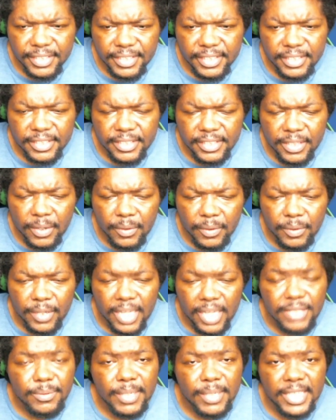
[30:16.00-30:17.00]
So
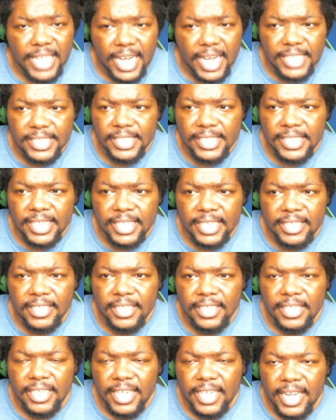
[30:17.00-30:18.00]
that's what Casey did,
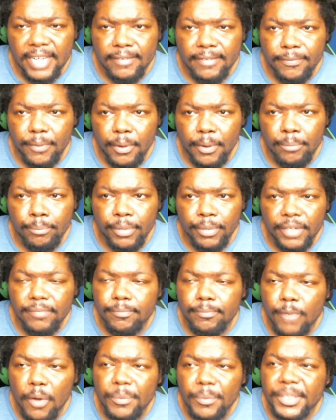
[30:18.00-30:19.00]
and for a brief
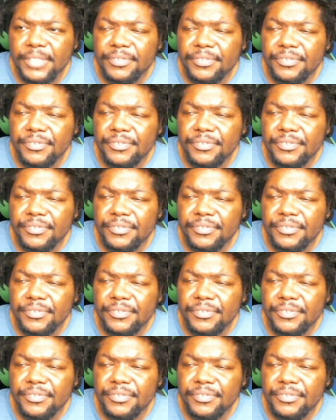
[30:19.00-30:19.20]
moment,